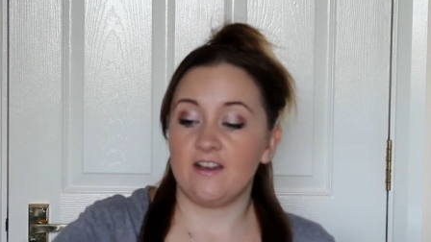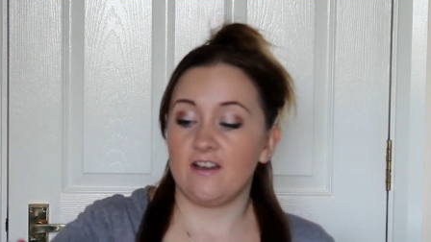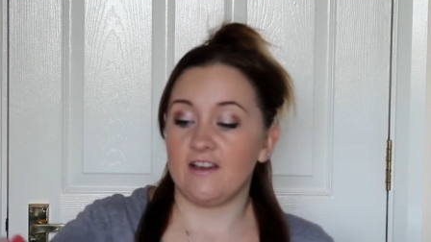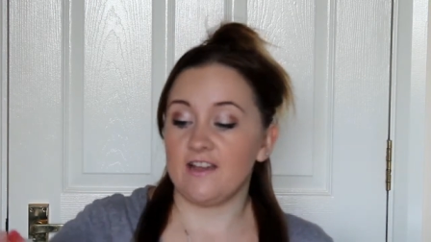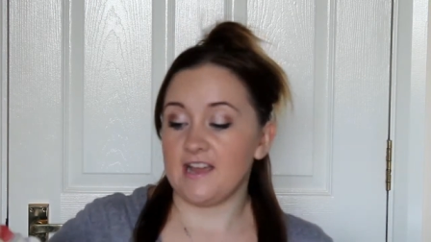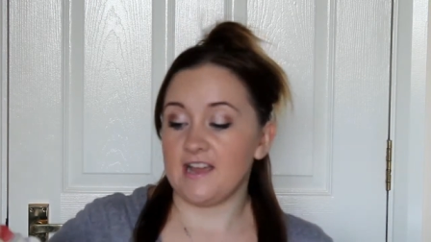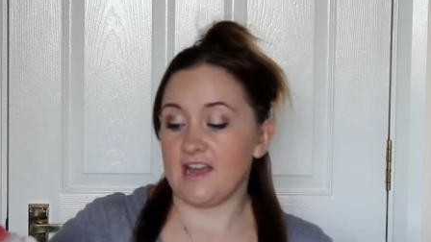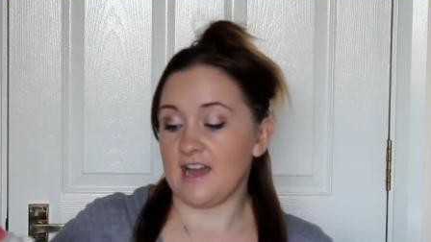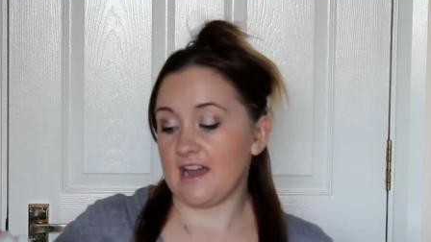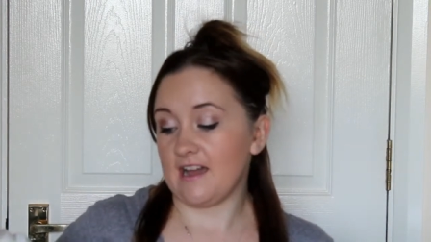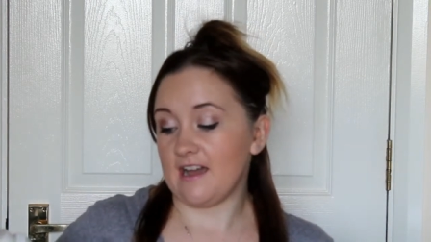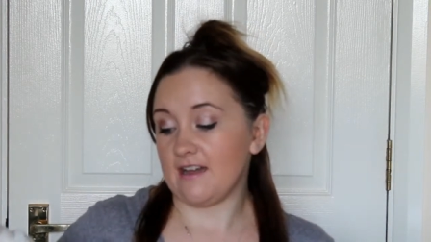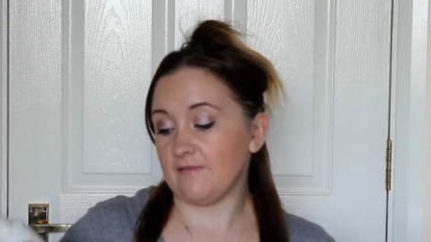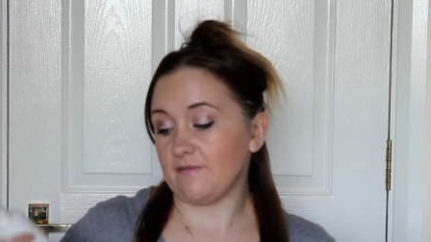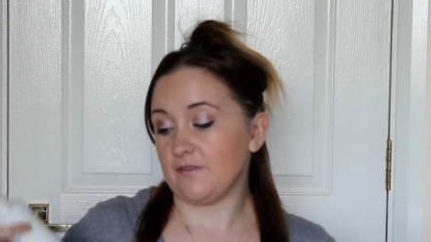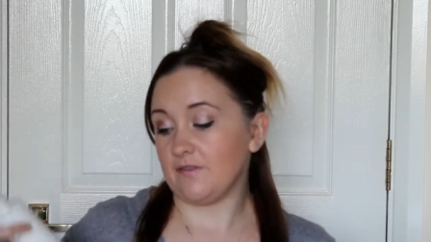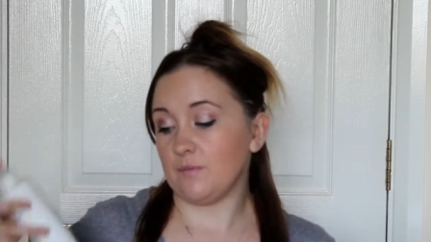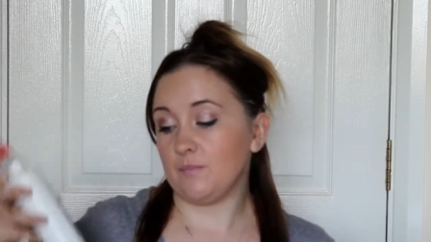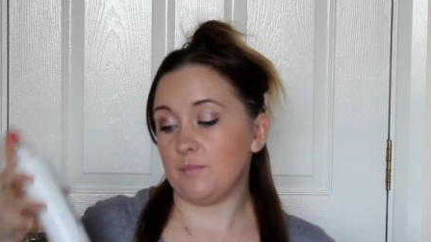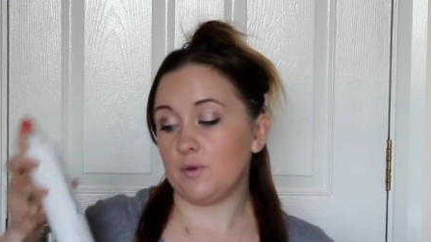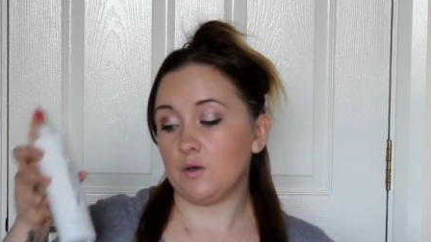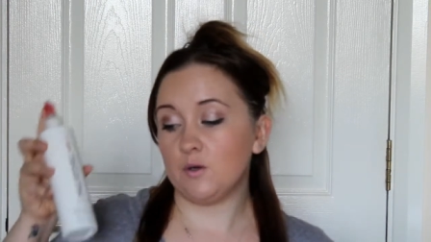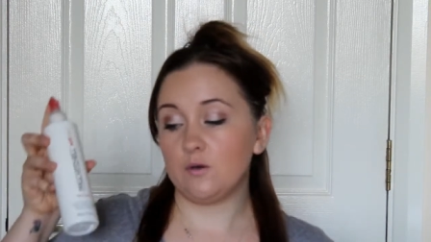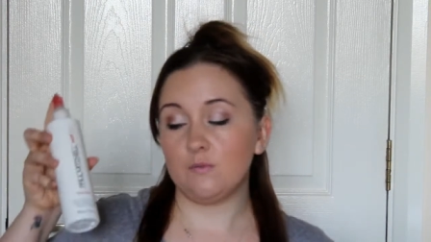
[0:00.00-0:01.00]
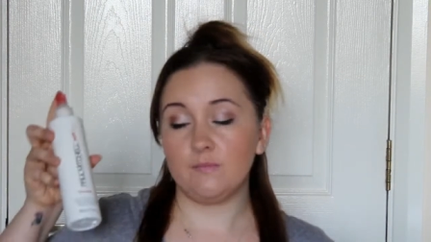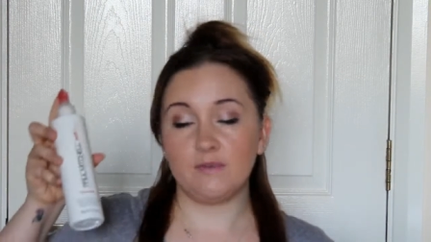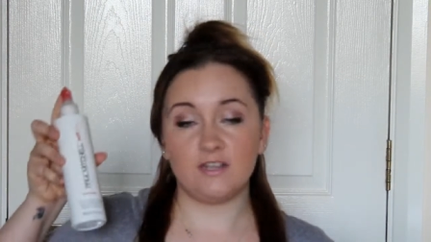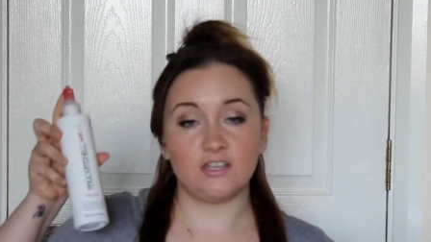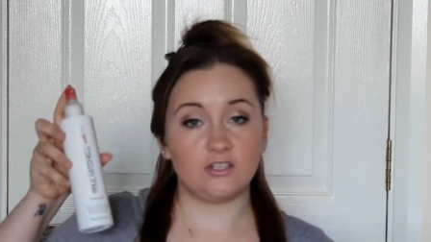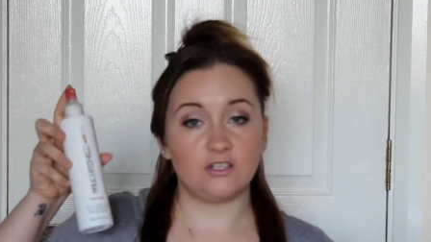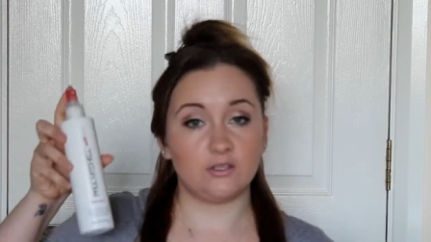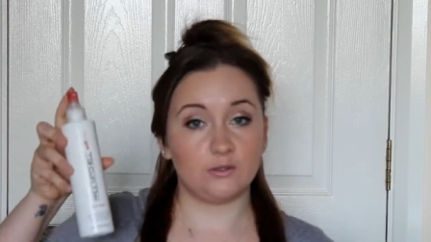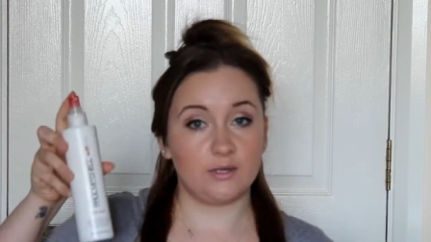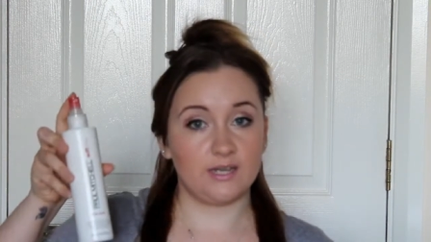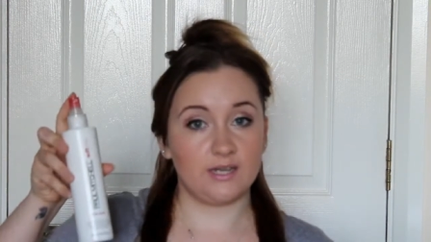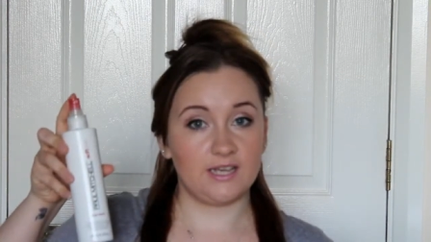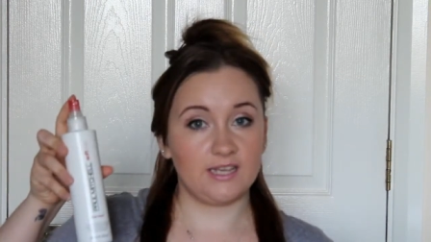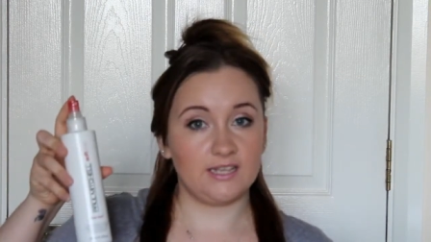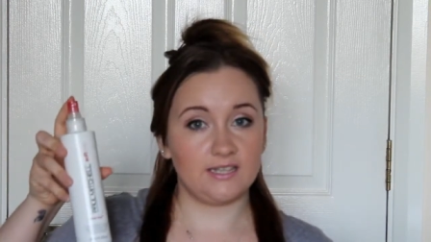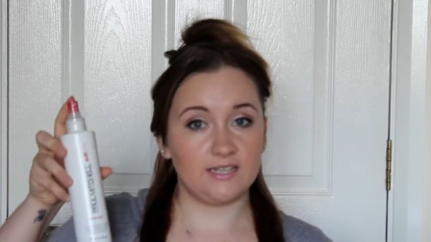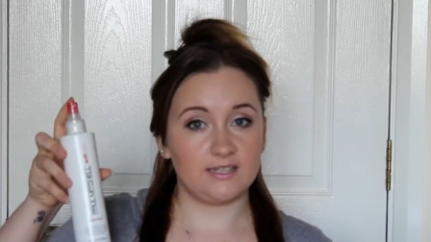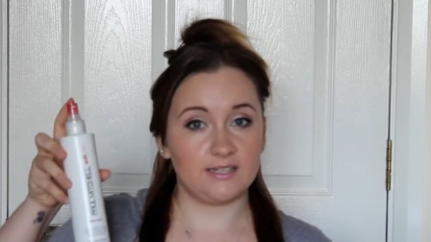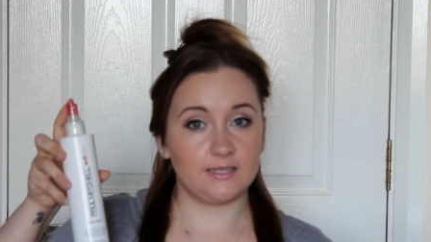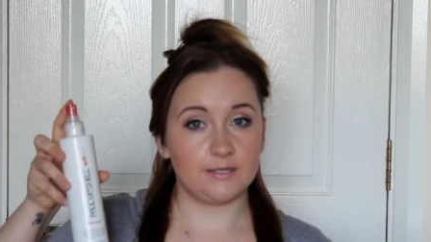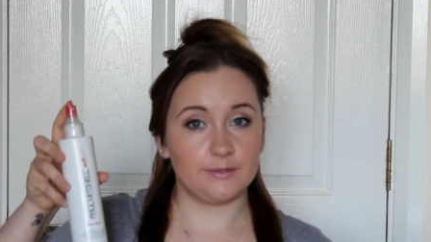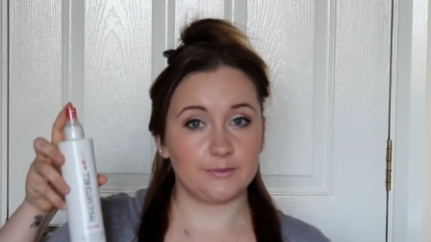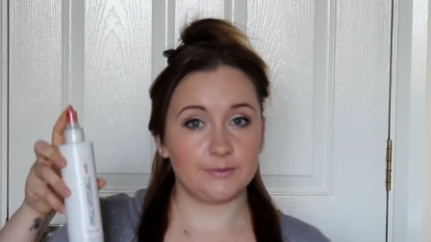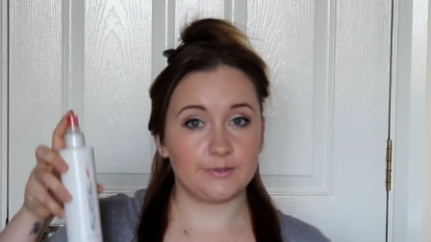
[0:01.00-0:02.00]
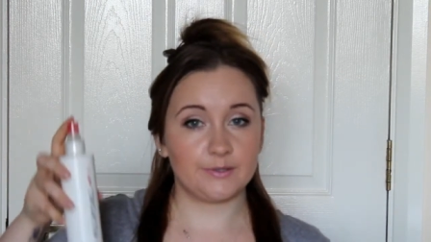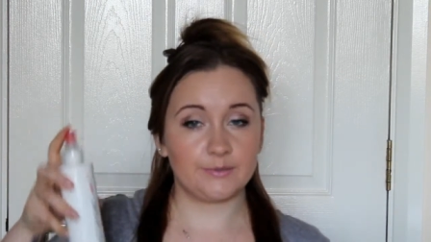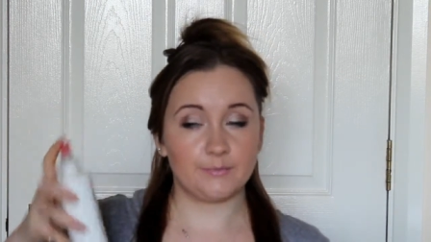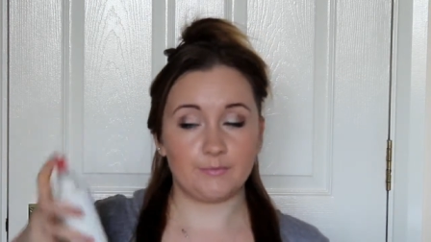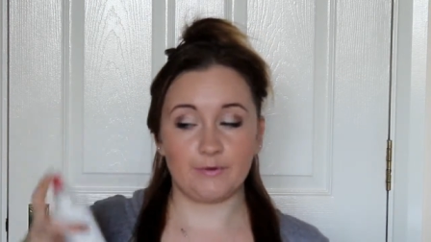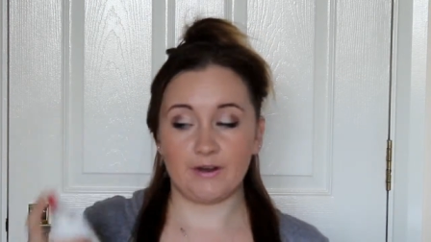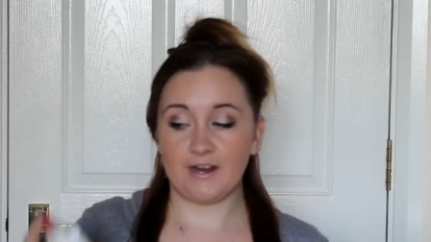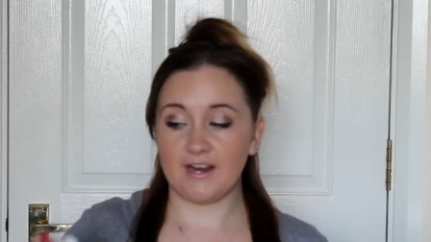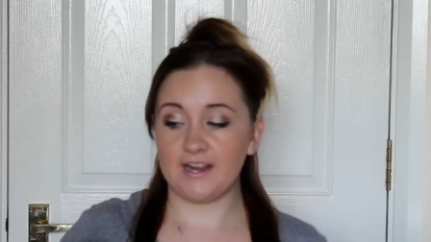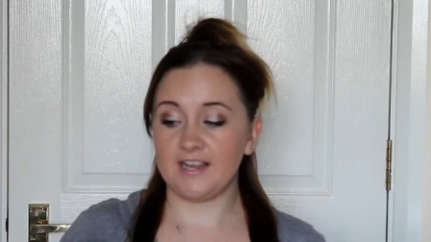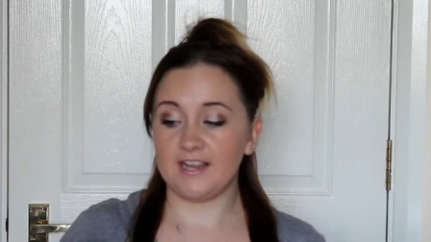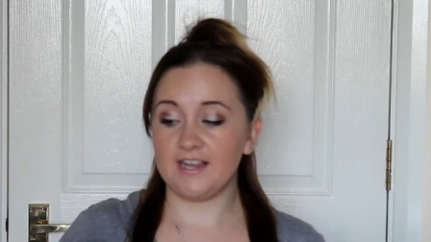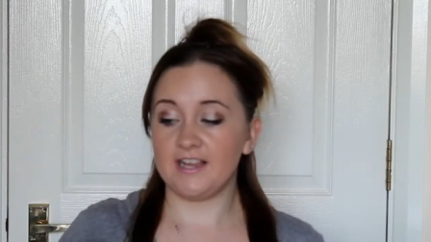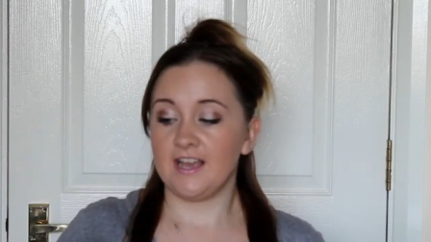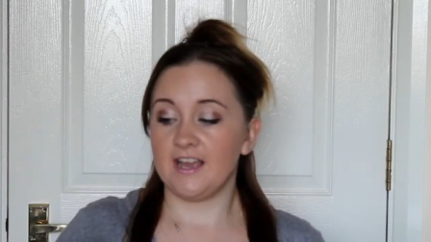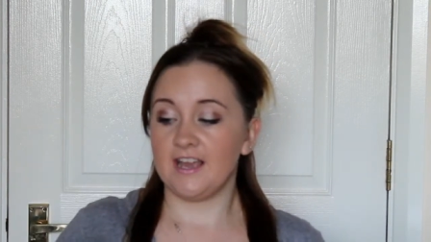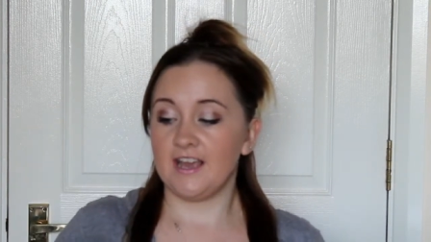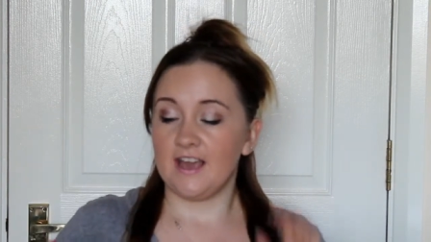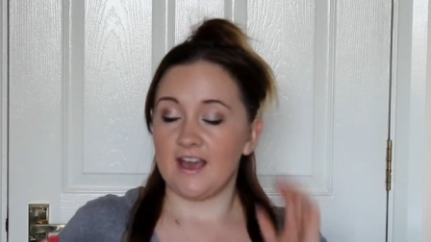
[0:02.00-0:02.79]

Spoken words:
I have the Paul Mitchell Heat Seal Spray,